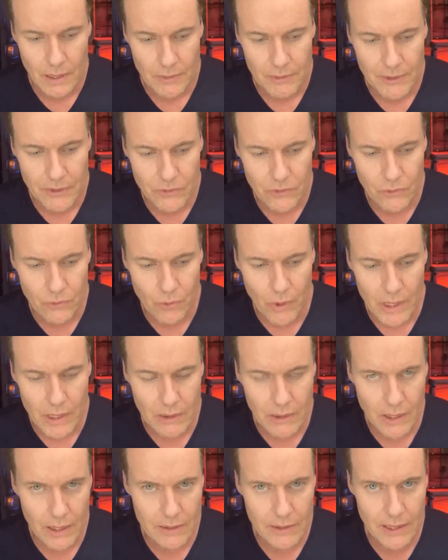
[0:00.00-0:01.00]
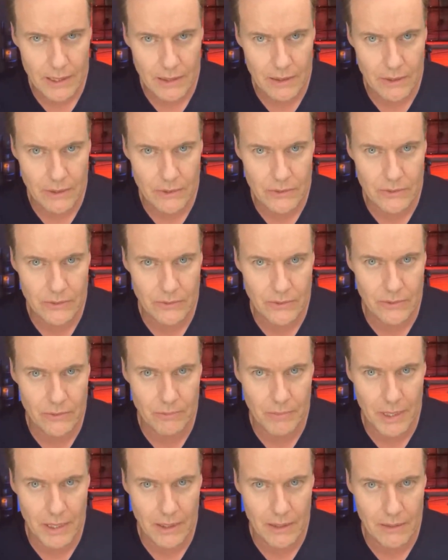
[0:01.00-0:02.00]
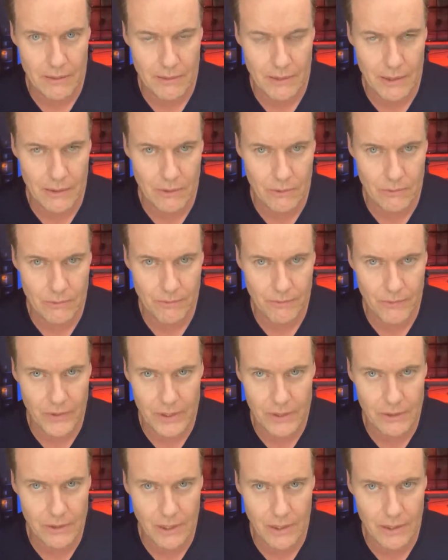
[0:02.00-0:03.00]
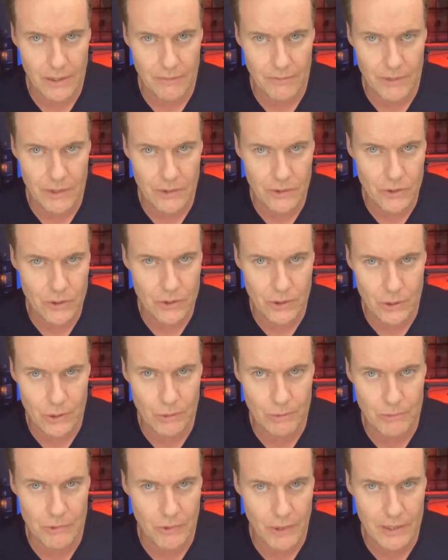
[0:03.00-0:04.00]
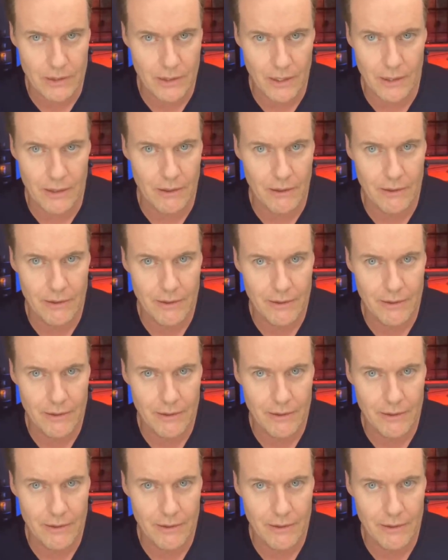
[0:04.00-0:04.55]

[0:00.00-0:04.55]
This is why you can't take a narcissist back. They don't feel love. You're doomed right there.